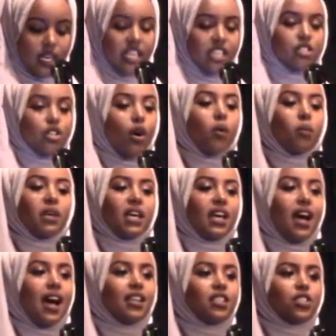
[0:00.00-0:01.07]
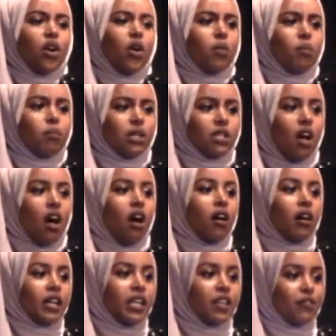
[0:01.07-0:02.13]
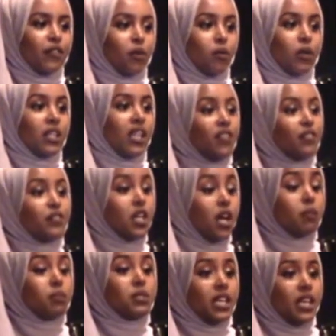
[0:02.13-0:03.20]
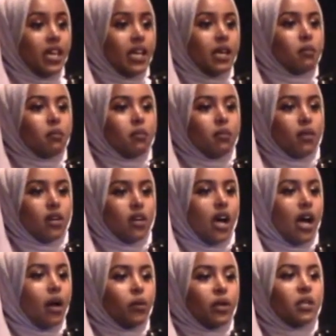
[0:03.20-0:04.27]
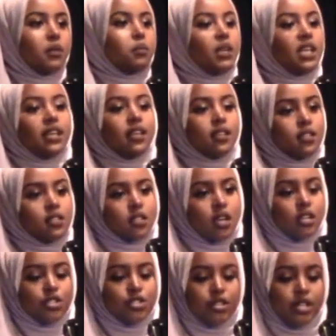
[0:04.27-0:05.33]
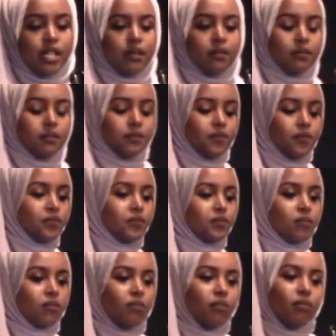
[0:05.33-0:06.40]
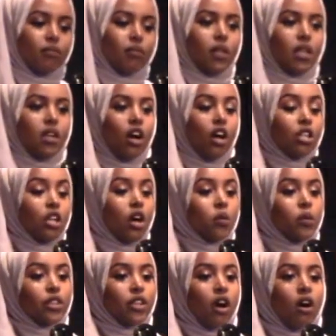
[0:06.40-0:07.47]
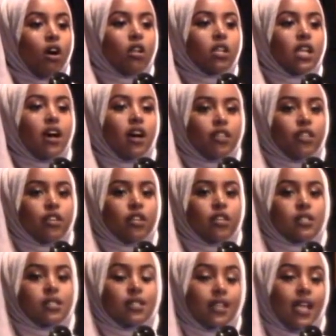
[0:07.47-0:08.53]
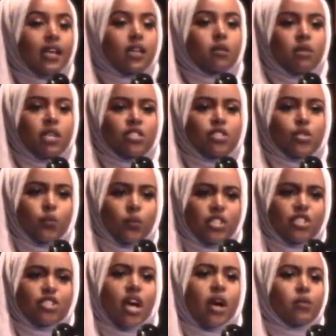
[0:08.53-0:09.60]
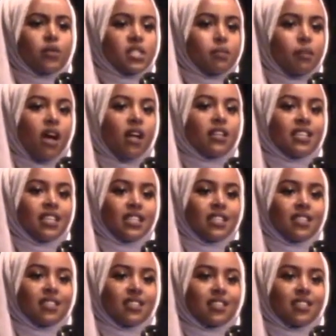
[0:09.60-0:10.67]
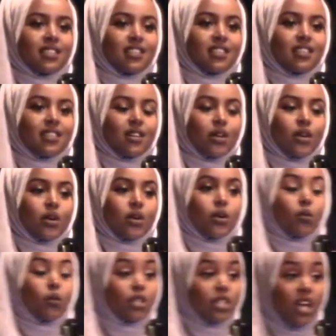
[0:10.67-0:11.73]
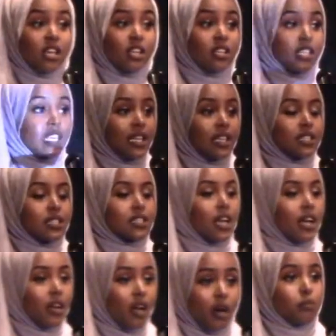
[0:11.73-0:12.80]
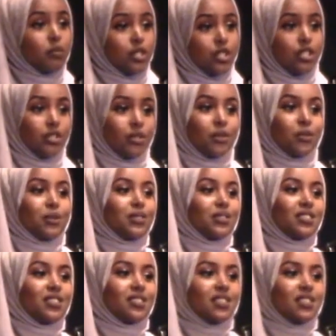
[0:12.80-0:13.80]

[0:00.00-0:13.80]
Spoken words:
He told me I don't belong, and if it were left up to him, I wouldn't be in this country, along with all others like me, to which I responded, well, luckily, it's not up to you.